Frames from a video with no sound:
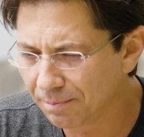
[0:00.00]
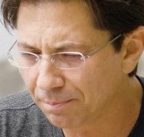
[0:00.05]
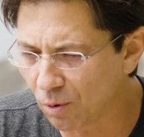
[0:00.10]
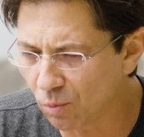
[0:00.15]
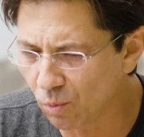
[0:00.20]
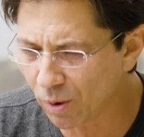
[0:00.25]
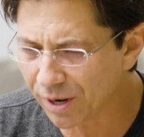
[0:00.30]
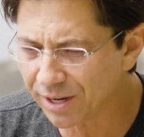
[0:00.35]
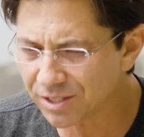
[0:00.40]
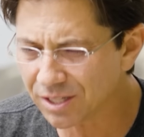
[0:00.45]

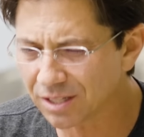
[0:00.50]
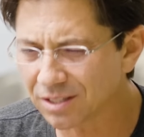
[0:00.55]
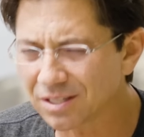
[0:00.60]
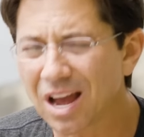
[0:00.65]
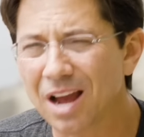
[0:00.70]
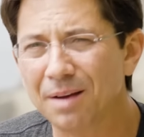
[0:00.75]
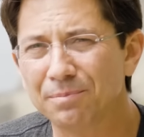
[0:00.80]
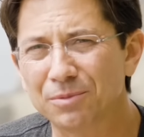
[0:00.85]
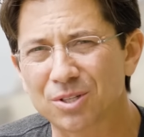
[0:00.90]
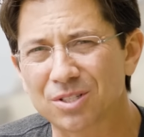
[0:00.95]
But when is it
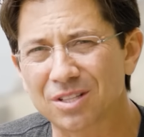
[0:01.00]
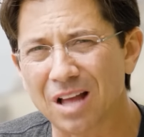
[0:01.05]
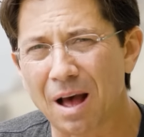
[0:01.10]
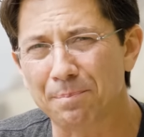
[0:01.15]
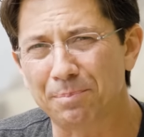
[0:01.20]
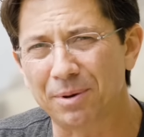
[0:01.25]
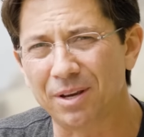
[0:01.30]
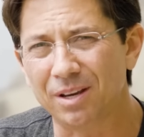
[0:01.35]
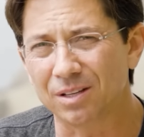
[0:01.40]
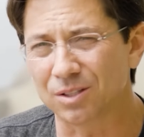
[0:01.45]
time to
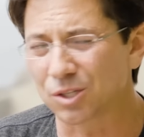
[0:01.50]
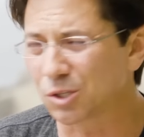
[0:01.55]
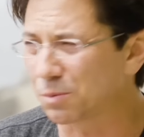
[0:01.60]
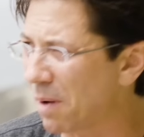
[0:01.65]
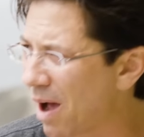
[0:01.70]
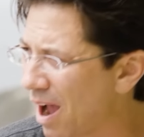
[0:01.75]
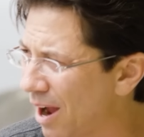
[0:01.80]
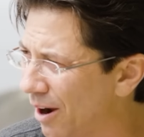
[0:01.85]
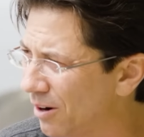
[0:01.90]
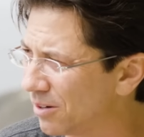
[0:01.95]
stop being
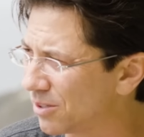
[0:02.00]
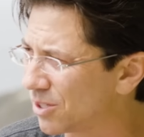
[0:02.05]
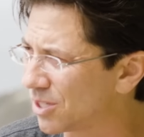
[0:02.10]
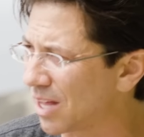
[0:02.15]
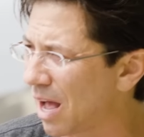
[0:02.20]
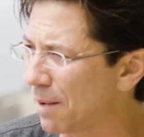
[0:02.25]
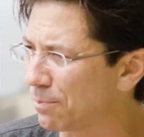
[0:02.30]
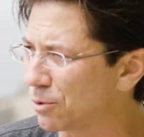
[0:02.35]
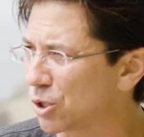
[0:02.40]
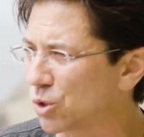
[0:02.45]
inspired,
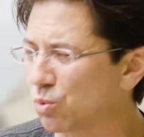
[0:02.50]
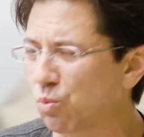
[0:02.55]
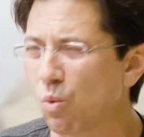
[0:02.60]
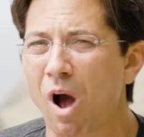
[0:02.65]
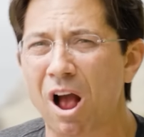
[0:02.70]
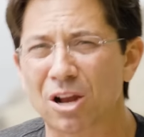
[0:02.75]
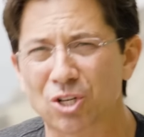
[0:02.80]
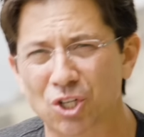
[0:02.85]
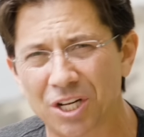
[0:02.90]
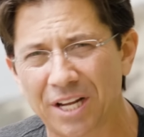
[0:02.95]
stop just
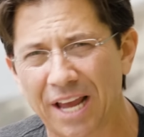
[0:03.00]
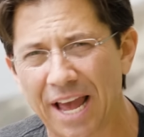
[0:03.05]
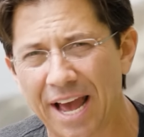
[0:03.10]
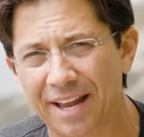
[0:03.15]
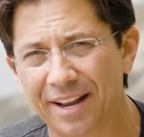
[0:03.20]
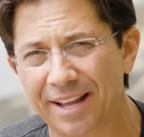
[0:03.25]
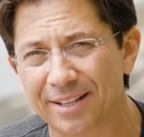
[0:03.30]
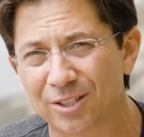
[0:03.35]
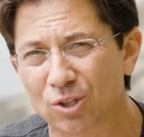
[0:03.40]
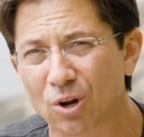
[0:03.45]
watching
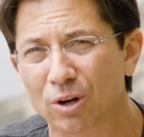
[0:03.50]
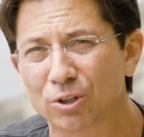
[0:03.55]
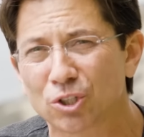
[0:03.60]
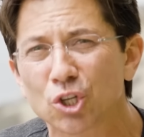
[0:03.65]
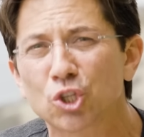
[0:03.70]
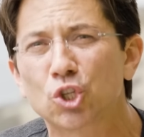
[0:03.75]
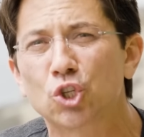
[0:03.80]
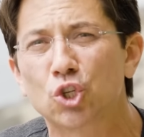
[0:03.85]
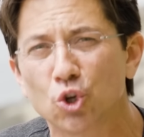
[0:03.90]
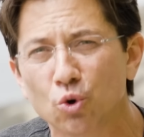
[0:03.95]
Ed, and start
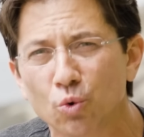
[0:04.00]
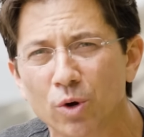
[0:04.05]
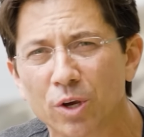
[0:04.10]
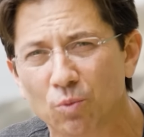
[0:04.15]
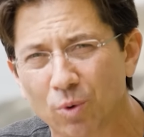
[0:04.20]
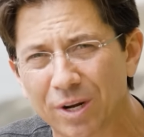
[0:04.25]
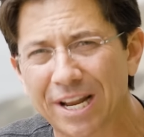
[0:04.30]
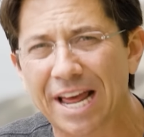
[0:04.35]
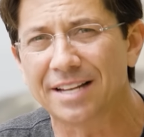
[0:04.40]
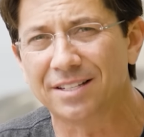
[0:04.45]
just
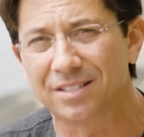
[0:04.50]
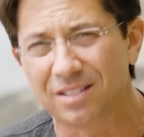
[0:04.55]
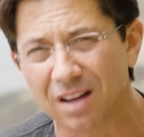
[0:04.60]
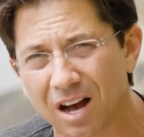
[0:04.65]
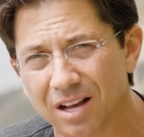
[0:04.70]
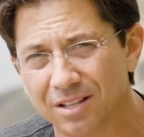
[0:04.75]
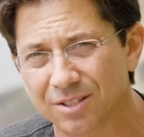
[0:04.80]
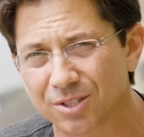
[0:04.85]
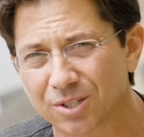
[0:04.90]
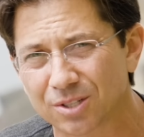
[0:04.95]
doing what Ed
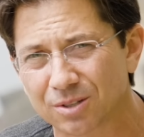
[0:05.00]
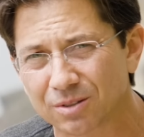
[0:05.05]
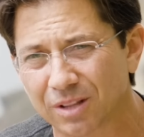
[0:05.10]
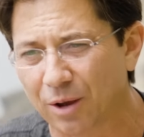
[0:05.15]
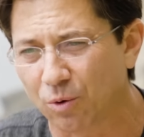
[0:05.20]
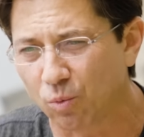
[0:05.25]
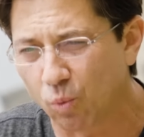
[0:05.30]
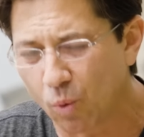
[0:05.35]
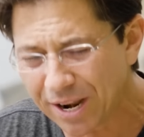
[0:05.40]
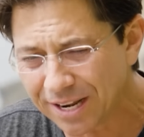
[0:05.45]
does? Mm.
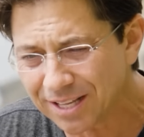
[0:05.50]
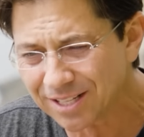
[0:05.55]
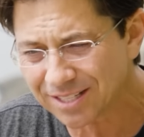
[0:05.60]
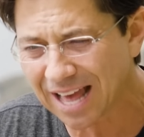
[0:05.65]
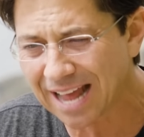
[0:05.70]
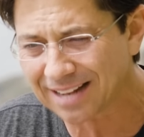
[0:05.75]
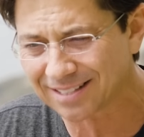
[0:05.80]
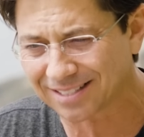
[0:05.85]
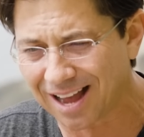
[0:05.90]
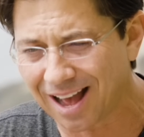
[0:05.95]
Like, when
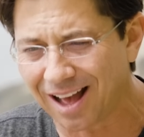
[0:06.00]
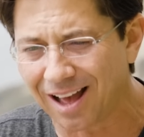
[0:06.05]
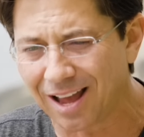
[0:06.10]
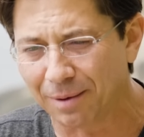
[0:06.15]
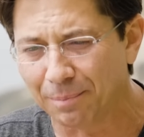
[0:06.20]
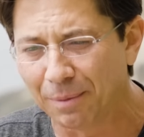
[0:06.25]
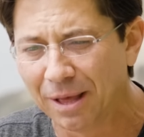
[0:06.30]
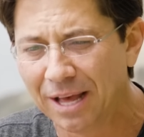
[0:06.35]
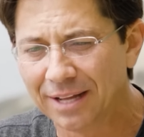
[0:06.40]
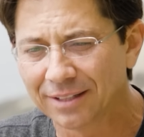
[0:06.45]
is that
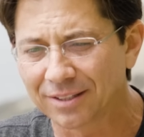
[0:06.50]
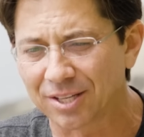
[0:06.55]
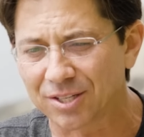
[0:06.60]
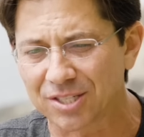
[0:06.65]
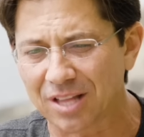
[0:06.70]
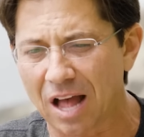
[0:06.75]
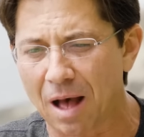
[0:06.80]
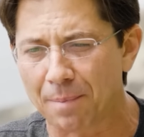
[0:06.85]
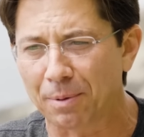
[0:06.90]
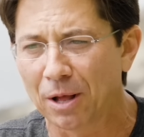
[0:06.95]
time to
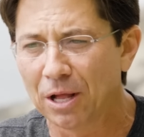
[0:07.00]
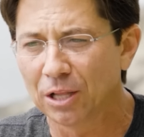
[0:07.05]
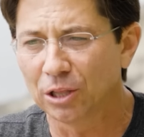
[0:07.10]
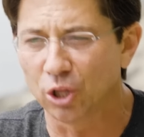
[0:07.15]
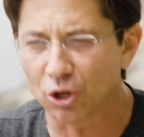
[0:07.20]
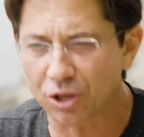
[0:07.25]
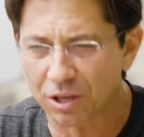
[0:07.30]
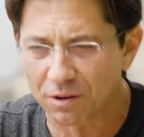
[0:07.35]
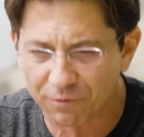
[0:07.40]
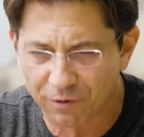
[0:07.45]
stop
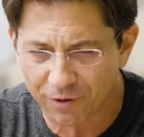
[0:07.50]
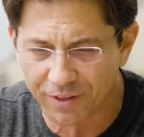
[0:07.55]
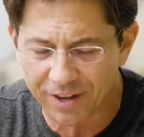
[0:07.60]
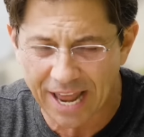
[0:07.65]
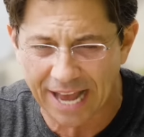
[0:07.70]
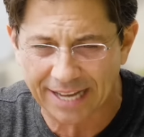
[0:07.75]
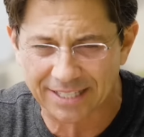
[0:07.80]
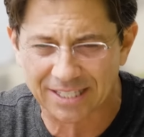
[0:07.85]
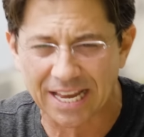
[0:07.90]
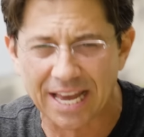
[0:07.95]
looking for the
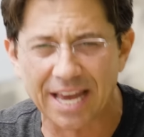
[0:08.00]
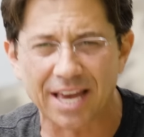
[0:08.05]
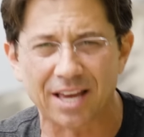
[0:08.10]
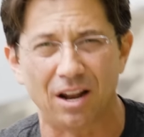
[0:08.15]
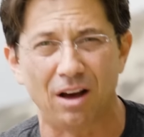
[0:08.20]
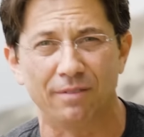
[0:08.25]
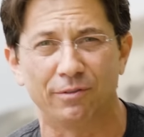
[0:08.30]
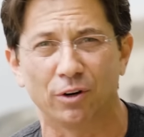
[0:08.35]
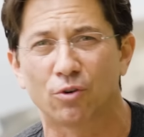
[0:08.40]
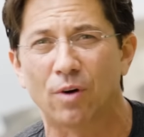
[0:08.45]
next
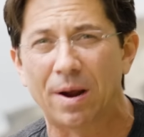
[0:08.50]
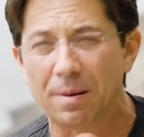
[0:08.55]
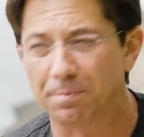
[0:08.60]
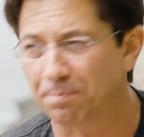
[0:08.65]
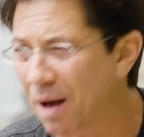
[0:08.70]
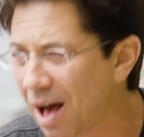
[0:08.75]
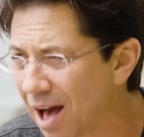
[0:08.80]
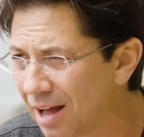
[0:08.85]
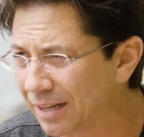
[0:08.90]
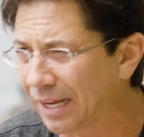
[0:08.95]
hit of a
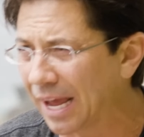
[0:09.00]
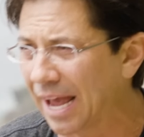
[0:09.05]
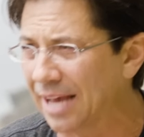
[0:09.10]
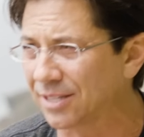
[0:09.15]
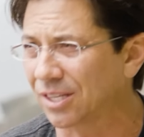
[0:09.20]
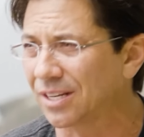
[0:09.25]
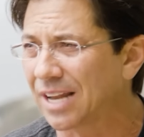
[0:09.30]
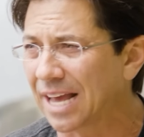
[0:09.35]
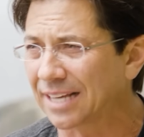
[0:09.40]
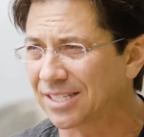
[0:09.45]
great
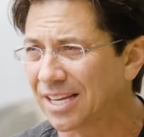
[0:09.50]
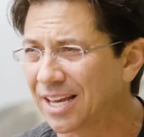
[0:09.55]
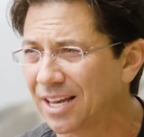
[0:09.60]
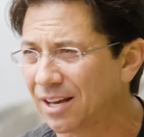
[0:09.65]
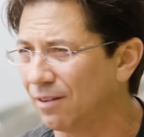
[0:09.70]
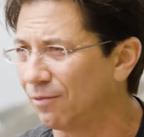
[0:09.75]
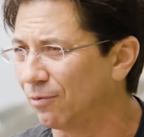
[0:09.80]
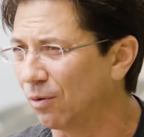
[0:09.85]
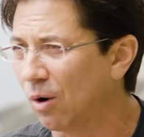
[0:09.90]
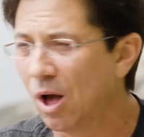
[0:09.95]
podcast, the next
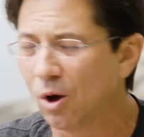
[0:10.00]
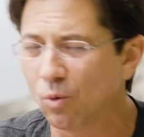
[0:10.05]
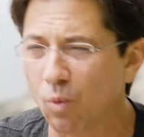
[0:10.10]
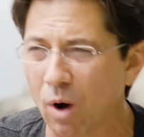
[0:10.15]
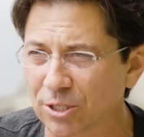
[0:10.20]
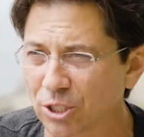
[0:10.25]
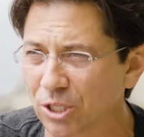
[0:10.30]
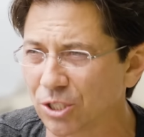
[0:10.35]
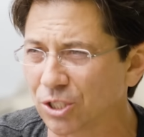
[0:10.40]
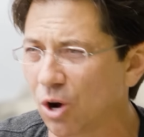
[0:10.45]
hit of
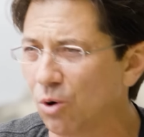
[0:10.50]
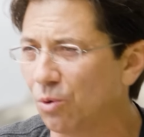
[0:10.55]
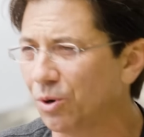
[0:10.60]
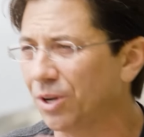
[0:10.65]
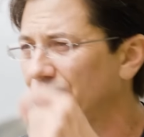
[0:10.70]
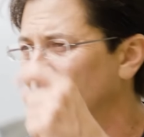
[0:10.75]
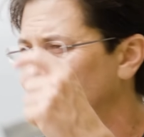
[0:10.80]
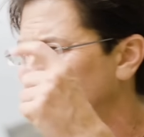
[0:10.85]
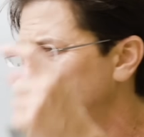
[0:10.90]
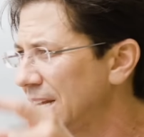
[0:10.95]
watching
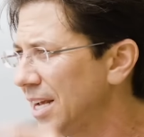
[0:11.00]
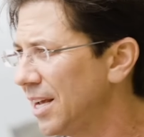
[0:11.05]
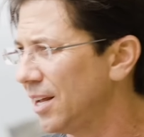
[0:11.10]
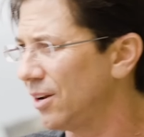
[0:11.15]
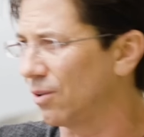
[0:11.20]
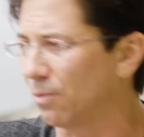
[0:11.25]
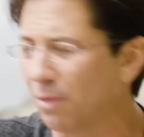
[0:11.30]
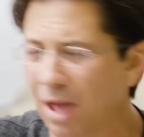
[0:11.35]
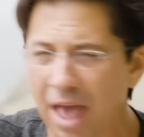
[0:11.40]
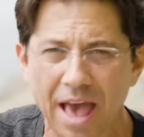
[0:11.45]
Tony or
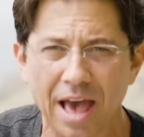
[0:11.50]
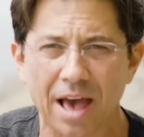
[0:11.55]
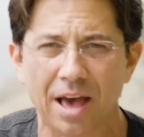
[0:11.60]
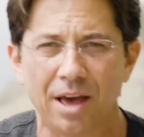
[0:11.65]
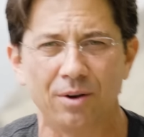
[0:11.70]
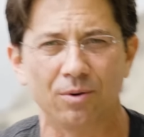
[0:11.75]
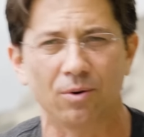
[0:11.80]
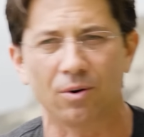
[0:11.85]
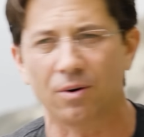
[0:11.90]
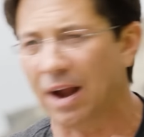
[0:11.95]
Dean or
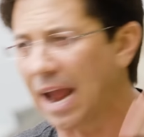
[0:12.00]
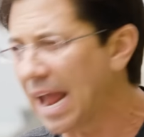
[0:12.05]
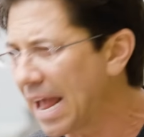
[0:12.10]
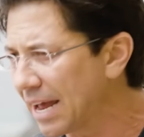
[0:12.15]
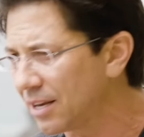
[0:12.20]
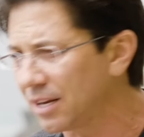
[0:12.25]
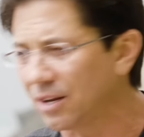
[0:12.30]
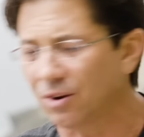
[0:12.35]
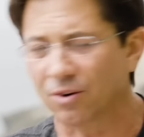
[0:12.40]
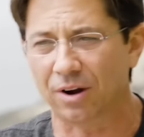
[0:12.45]
Ed or mm.
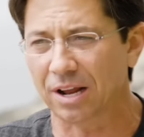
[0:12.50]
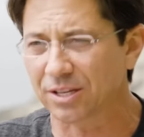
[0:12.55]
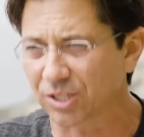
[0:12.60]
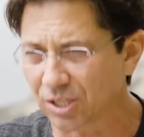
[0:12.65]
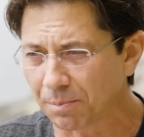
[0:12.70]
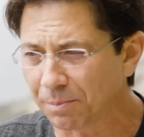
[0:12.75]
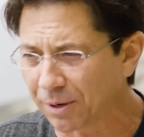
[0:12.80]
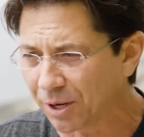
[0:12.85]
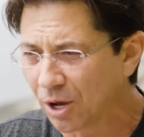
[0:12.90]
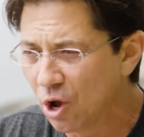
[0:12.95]
Andy or
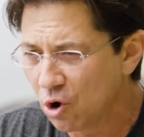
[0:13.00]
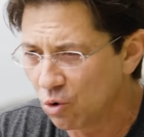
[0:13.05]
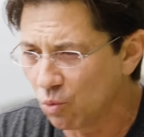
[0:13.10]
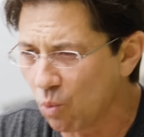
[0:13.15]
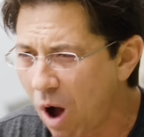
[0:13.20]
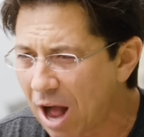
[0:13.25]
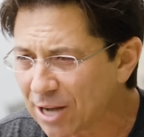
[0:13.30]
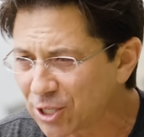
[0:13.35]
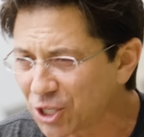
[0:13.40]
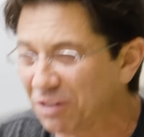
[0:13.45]
somebody
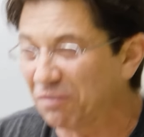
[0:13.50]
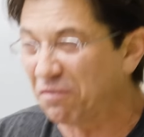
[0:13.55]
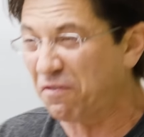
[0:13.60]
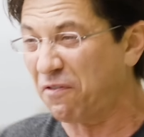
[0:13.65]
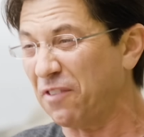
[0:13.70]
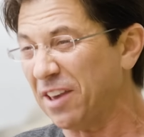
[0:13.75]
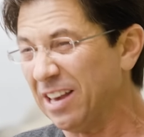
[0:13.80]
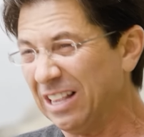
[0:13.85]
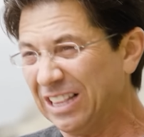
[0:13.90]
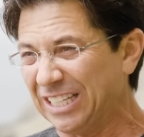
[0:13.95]
watching,
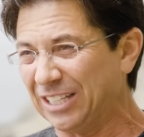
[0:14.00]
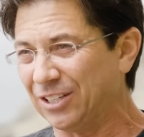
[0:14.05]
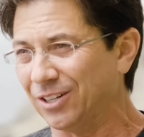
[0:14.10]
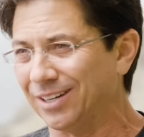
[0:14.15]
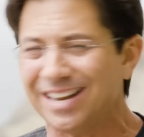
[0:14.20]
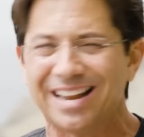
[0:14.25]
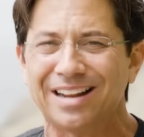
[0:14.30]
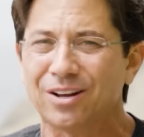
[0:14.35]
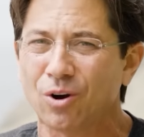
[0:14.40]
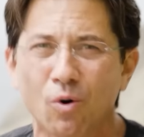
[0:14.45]
feeling
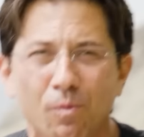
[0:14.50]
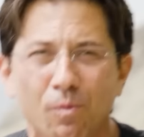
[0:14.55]
good, and then